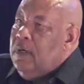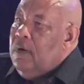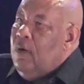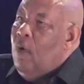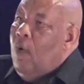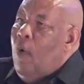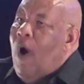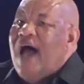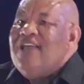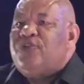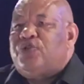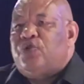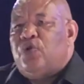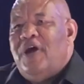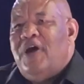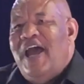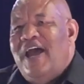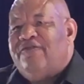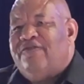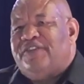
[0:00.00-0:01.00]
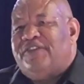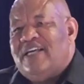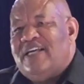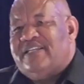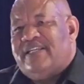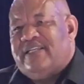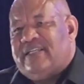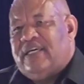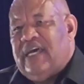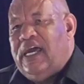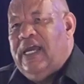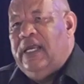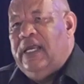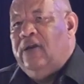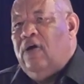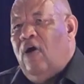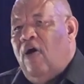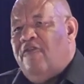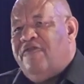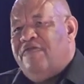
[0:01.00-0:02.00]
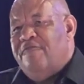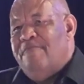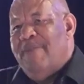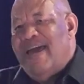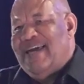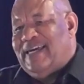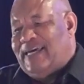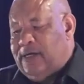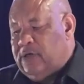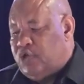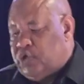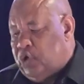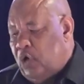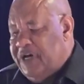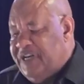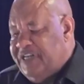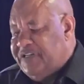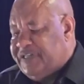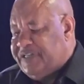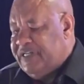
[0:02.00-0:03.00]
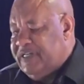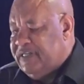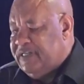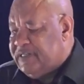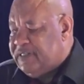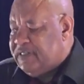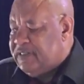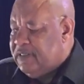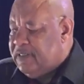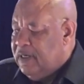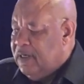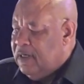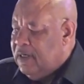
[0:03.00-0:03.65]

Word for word: Once you have the skill of making choices,